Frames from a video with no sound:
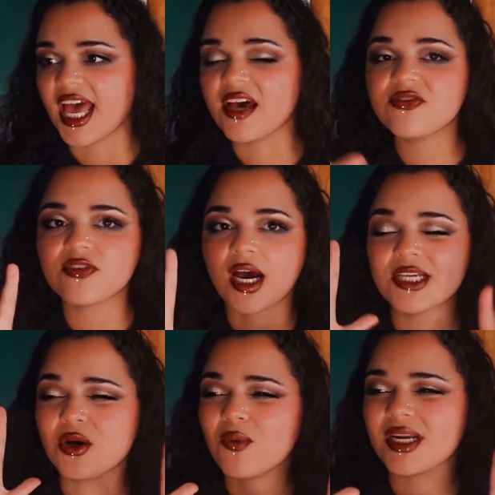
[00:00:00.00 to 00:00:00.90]
If
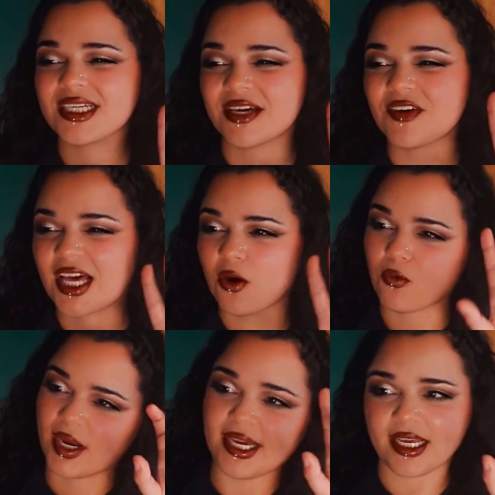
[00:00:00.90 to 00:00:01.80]
I don't want to give it like
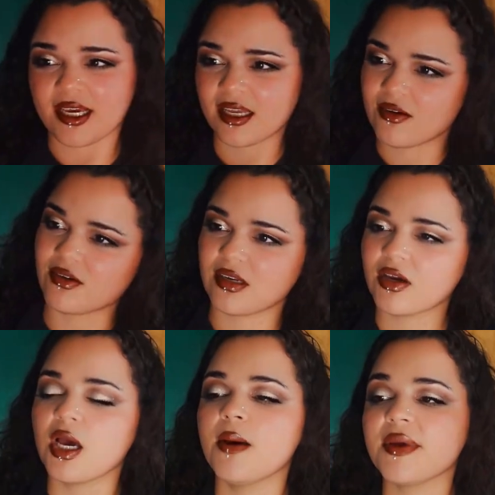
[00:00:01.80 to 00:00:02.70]
a rating or
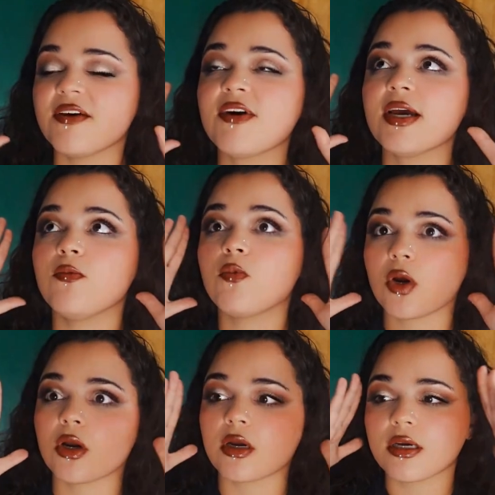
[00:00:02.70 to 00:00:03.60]
the, but if I
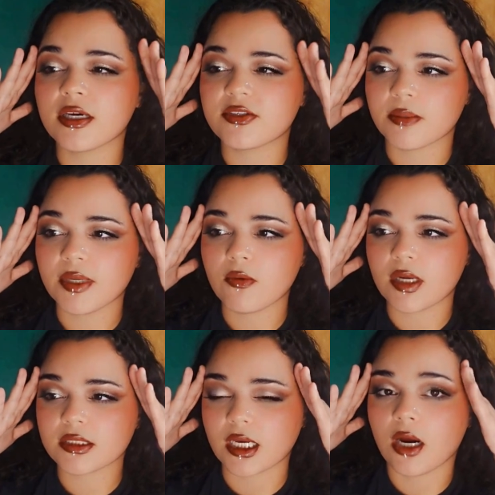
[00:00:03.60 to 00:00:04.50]
were, if somebody
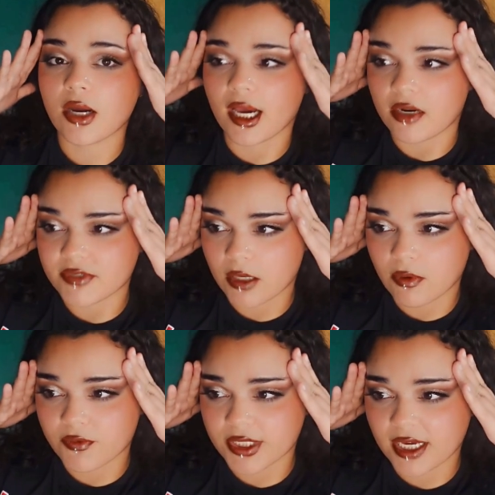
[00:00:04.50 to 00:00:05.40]
wants to, say, okay, out of
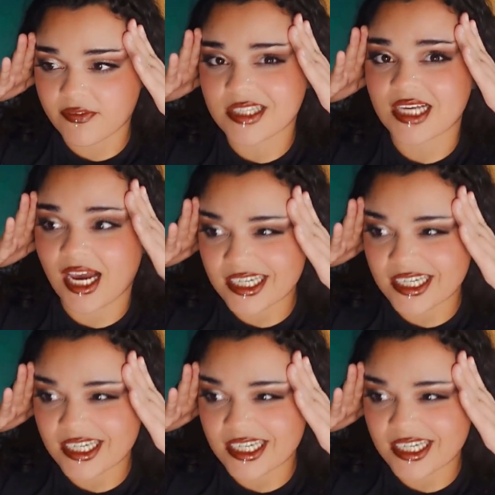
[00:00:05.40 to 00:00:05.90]
10, what would you give this?